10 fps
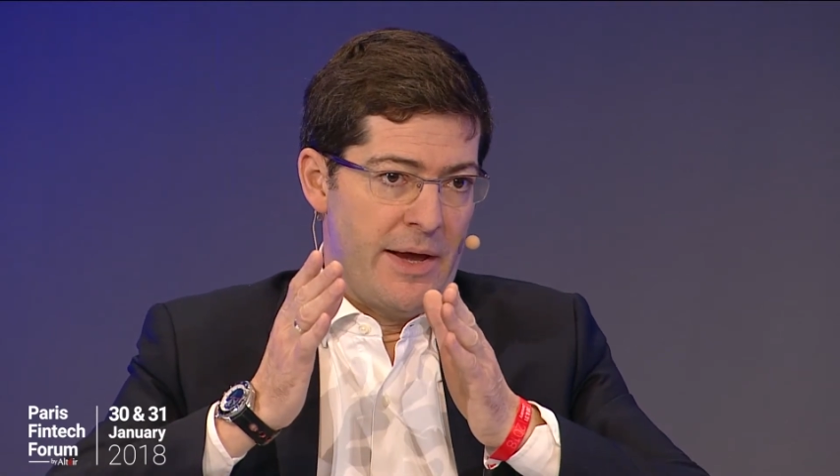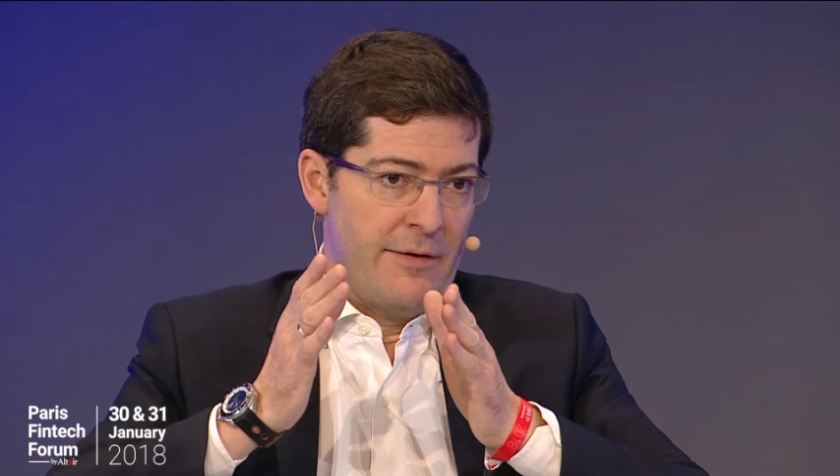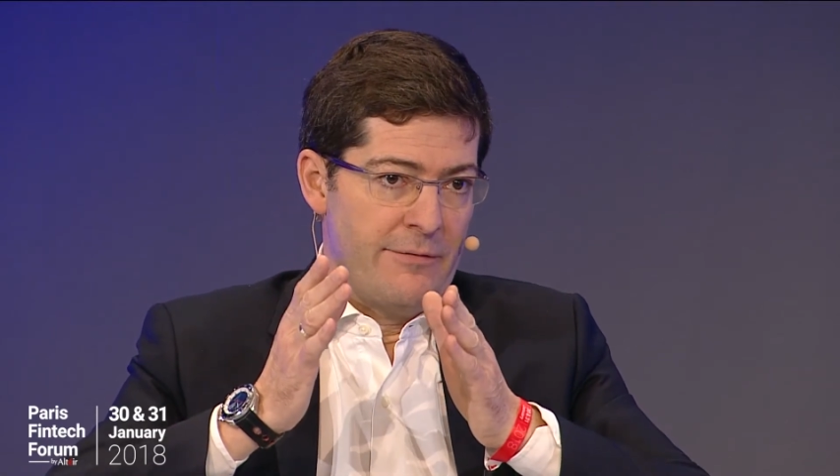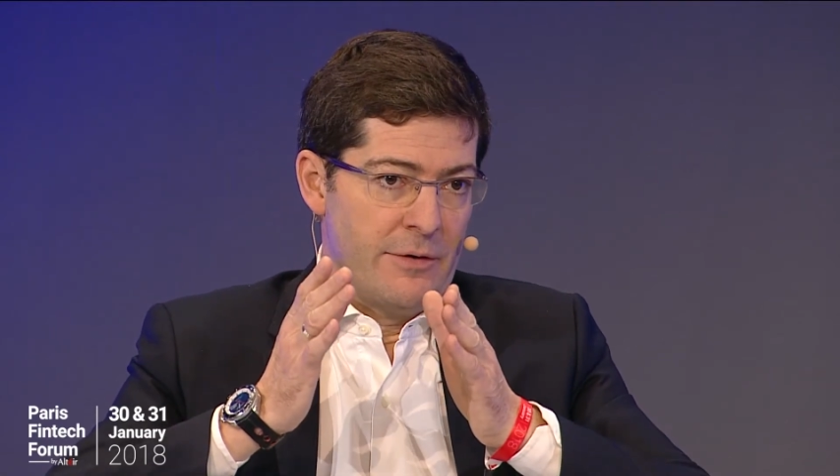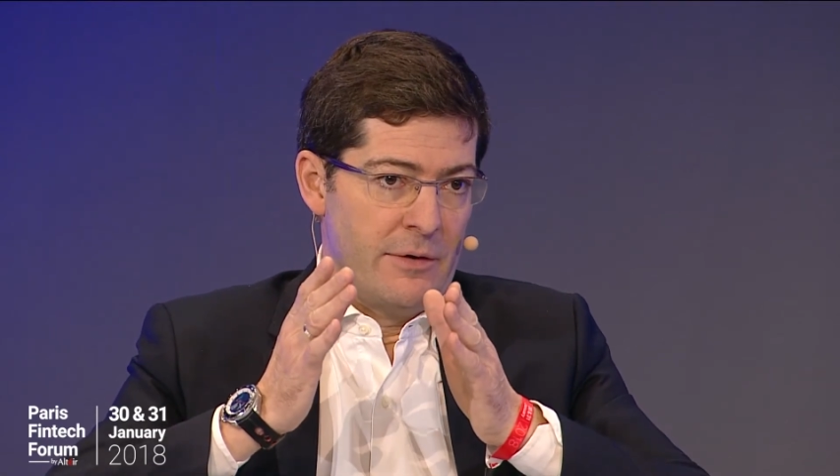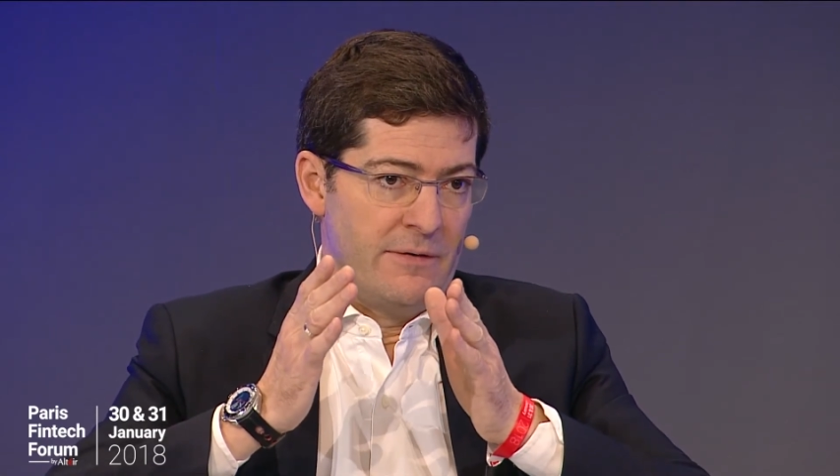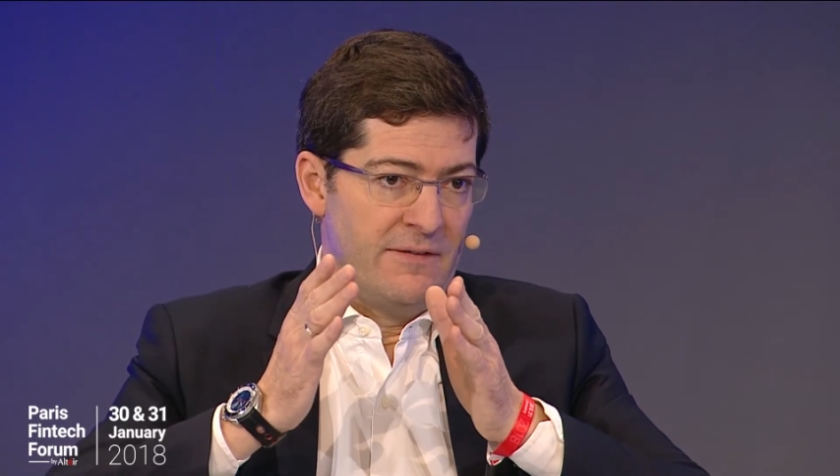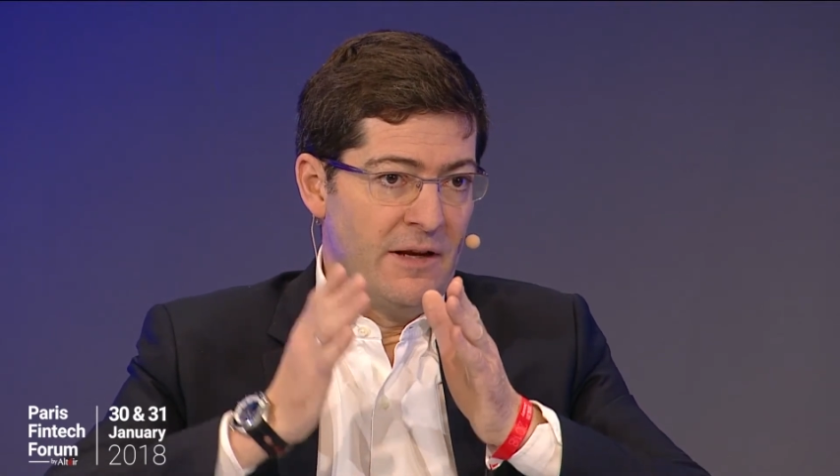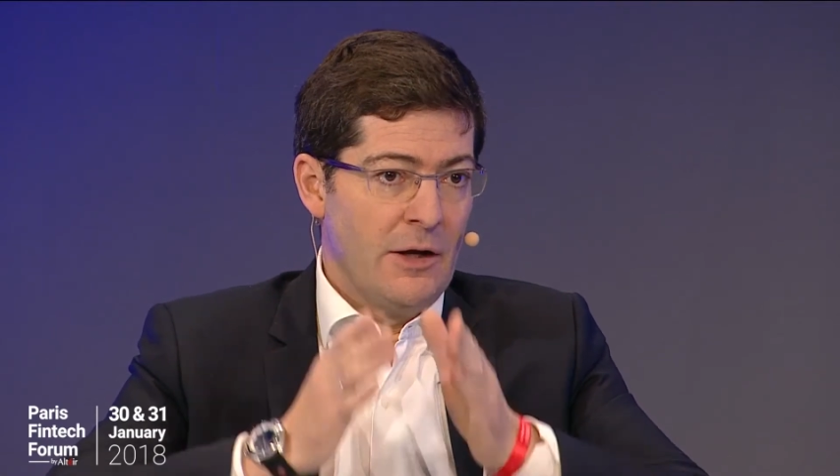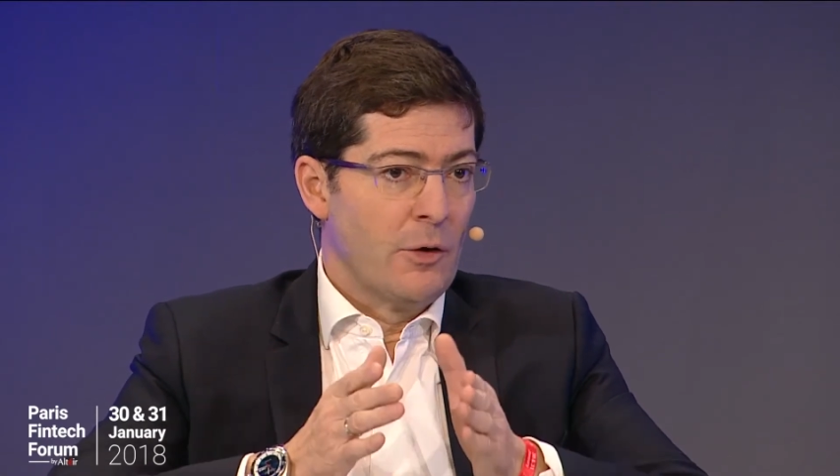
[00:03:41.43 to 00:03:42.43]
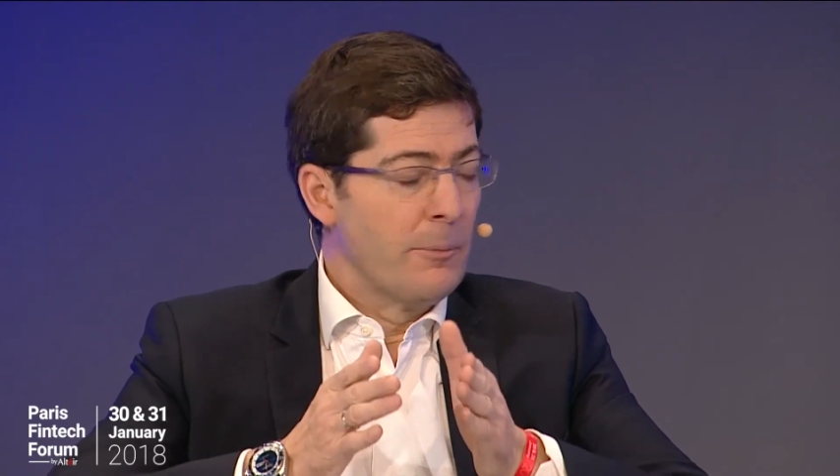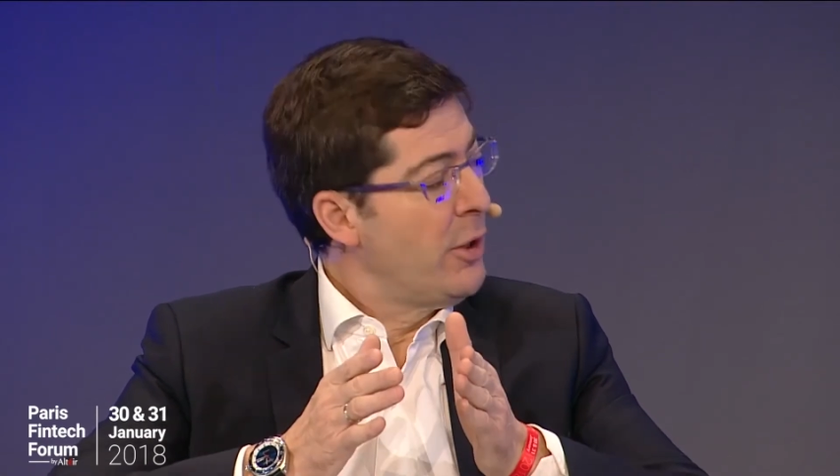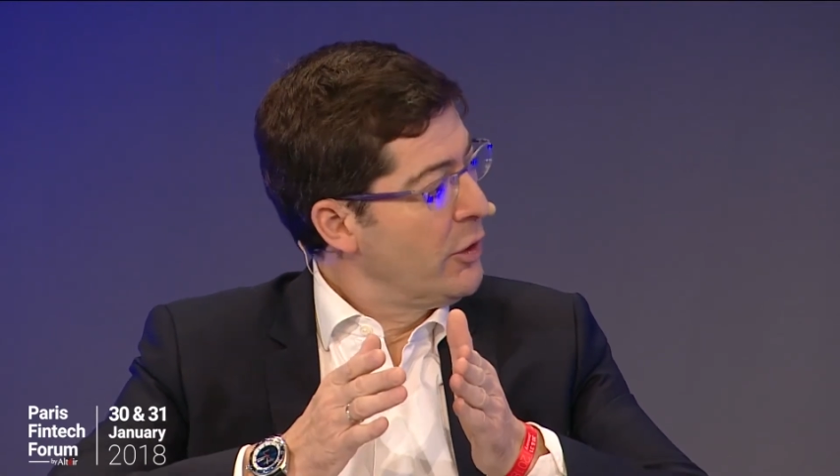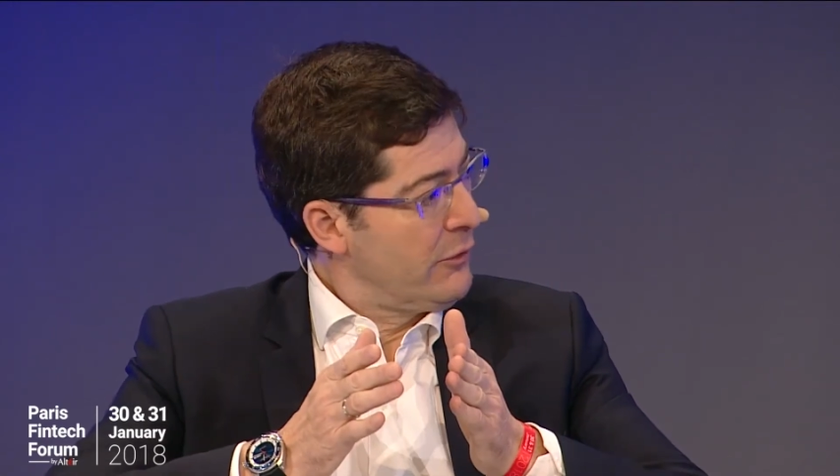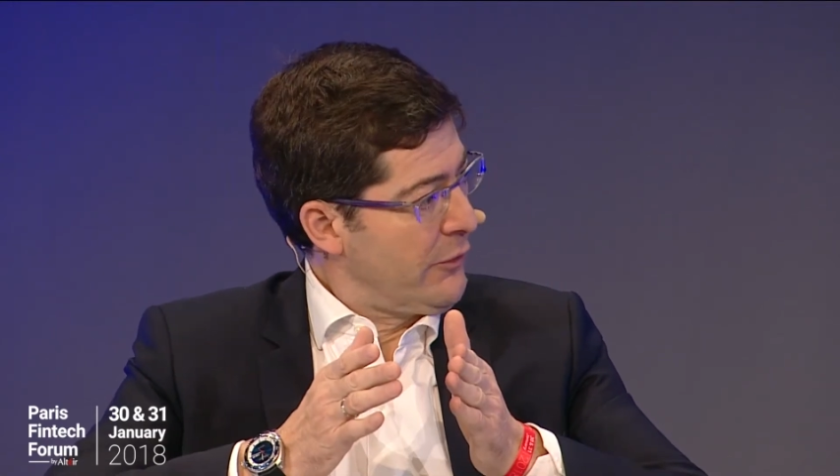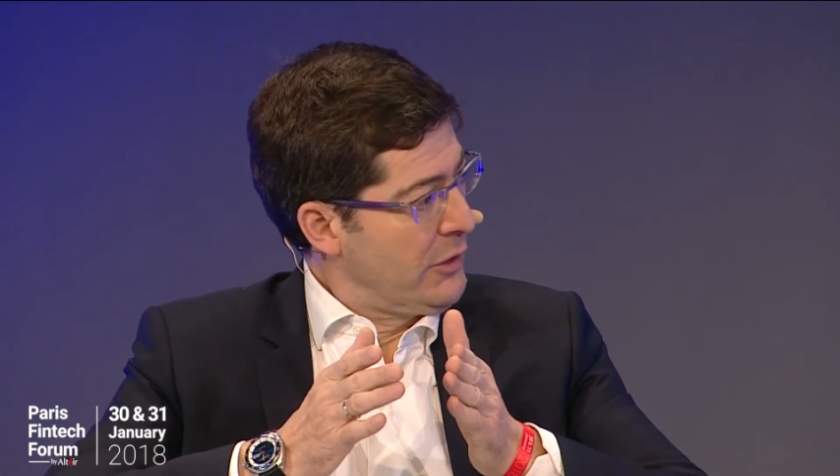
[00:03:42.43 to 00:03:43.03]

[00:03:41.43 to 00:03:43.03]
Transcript: have a single point of